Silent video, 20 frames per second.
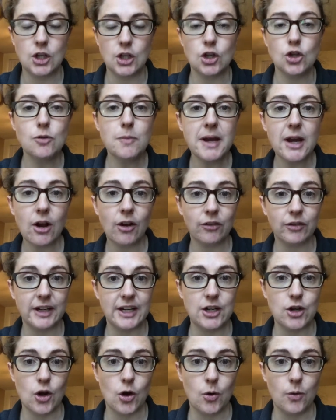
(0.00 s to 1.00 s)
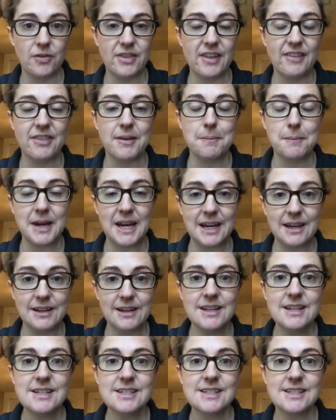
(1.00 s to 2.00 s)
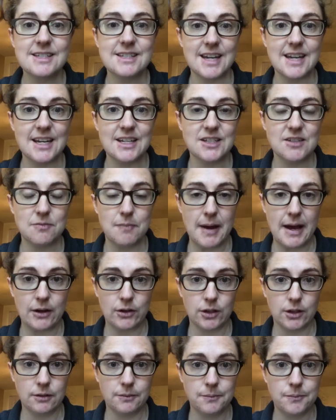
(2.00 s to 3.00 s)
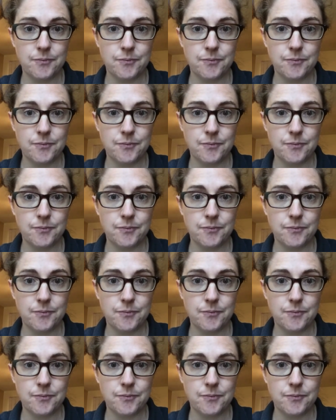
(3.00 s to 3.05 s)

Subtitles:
You may already know that the main states of matter